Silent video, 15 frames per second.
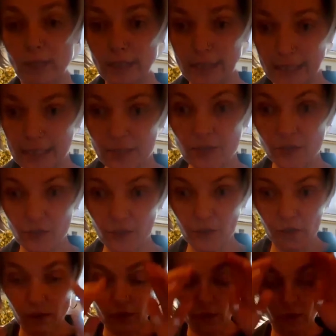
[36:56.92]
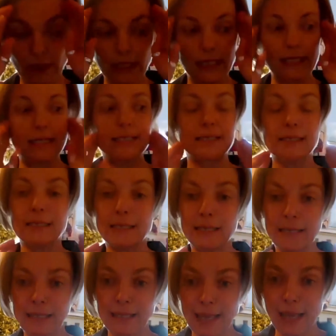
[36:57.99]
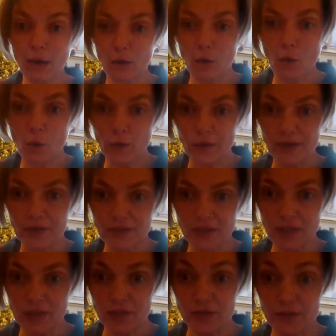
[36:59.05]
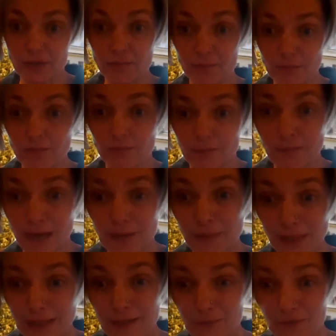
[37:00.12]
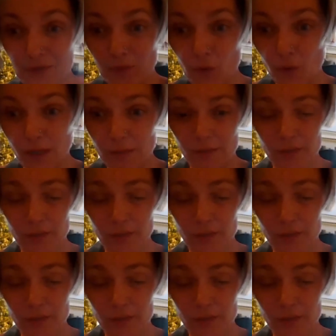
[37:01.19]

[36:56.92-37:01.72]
we need to do is get organizations, my belief, small